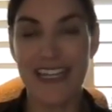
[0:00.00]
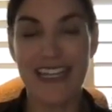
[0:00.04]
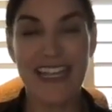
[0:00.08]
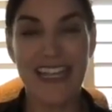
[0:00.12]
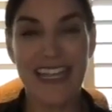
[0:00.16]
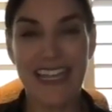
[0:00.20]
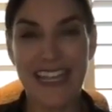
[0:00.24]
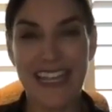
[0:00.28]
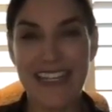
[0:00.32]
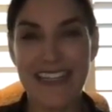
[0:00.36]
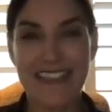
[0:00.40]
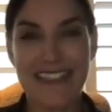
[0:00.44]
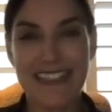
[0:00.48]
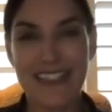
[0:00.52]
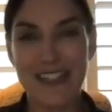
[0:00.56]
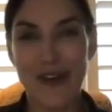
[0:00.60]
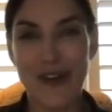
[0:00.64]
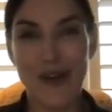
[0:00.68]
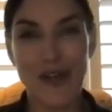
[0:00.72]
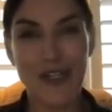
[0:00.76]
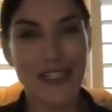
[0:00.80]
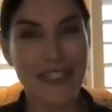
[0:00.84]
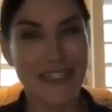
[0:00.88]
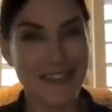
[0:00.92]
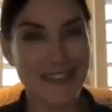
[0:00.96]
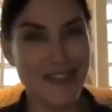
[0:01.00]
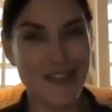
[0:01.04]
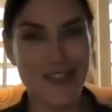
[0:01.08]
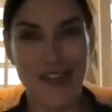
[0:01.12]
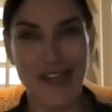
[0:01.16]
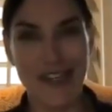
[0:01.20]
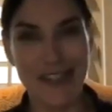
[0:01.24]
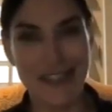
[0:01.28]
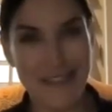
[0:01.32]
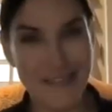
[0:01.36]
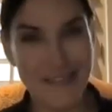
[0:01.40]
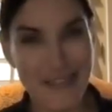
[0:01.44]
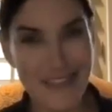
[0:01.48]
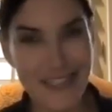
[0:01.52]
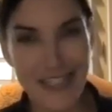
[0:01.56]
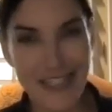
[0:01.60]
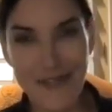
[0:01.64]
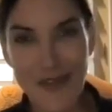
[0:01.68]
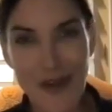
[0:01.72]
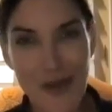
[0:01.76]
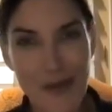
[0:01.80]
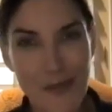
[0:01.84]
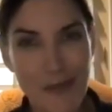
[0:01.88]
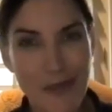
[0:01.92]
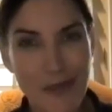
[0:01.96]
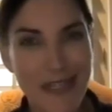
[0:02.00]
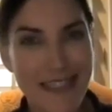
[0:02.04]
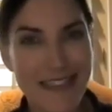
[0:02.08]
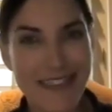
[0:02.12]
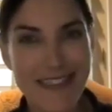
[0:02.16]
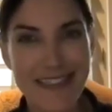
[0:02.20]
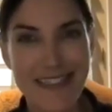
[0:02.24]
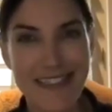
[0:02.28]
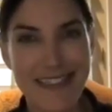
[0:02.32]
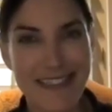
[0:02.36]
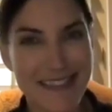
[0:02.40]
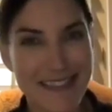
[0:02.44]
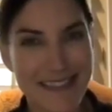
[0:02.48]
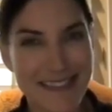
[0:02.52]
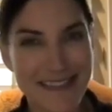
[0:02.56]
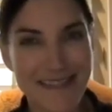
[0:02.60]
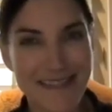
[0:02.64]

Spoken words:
it's in Arkansas, of all places.